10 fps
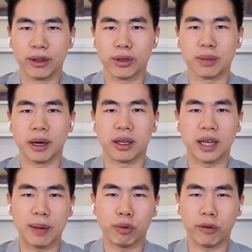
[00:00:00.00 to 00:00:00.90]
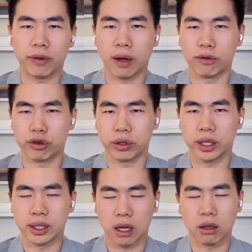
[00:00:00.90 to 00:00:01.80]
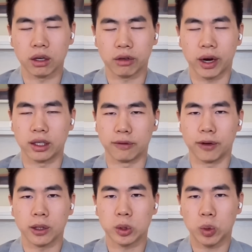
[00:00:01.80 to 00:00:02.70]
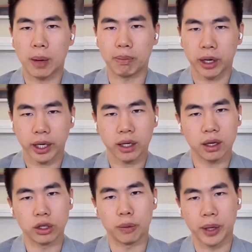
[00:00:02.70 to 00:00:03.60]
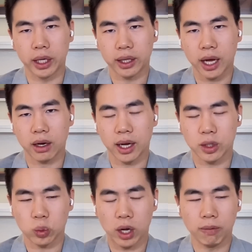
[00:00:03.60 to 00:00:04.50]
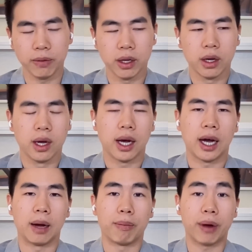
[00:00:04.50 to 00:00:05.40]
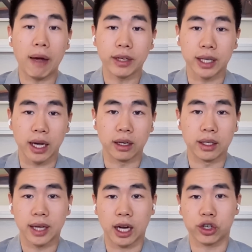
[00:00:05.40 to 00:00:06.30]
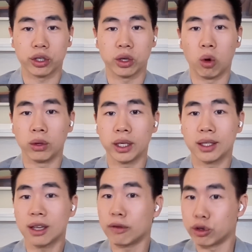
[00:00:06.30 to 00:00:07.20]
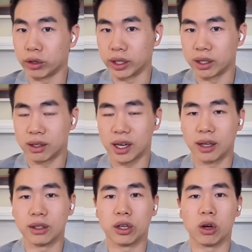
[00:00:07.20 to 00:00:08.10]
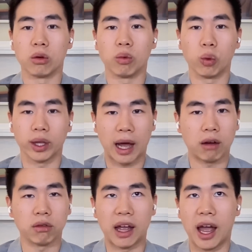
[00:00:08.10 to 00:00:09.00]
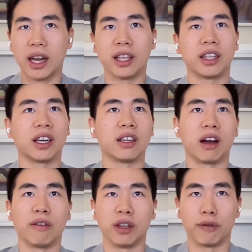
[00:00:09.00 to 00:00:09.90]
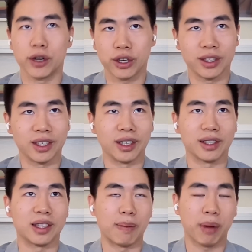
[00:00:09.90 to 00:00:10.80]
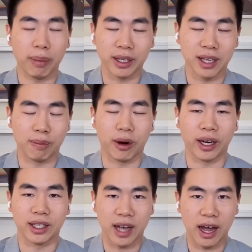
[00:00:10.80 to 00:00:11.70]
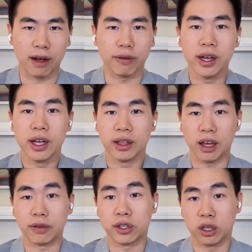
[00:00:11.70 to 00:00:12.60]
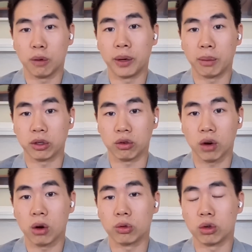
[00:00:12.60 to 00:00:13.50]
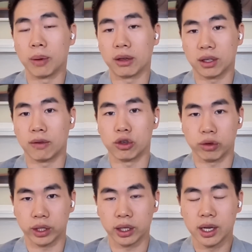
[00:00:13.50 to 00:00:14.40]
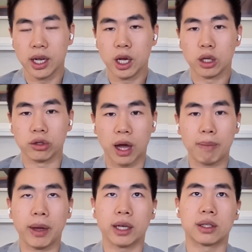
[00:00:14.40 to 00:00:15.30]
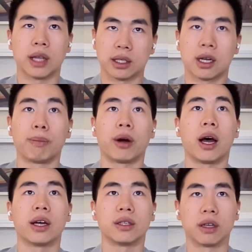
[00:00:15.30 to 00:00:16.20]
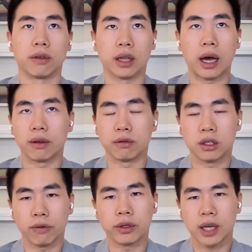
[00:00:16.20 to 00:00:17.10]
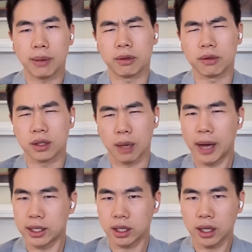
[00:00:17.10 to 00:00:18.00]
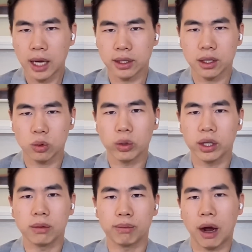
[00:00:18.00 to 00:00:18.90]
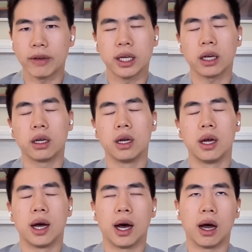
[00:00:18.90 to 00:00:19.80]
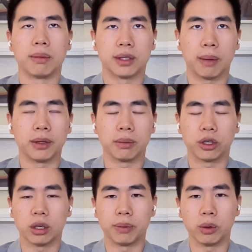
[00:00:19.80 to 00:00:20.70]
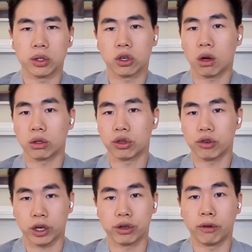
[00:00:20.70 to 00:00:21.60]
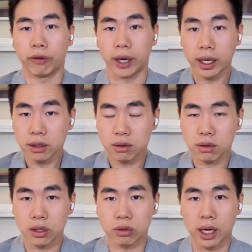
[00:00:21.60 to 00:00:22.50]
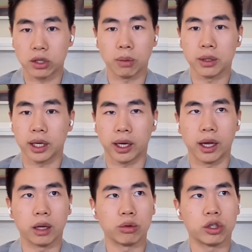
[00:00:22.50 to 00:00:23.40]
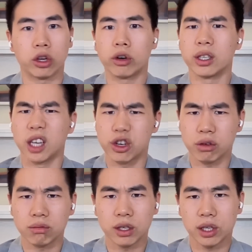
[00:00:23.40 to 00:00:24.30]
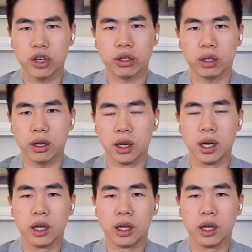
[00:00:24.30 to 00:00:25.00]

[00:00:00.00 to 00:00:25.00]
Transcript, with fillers: and there's about a nine point five trillion dollars credit default swap market underpinning that as well. Um, private debt is actually only seven trillion dollars. And so without anything of the efficiencies that public debt markets have, they've still been able to grow to about seven trillion dollars. So that makes, that's comprised of a lot of different types of sub-asset classes within private debt. Um, some of them could be what's called structured finance. And so that is almost like a securitization, essentially.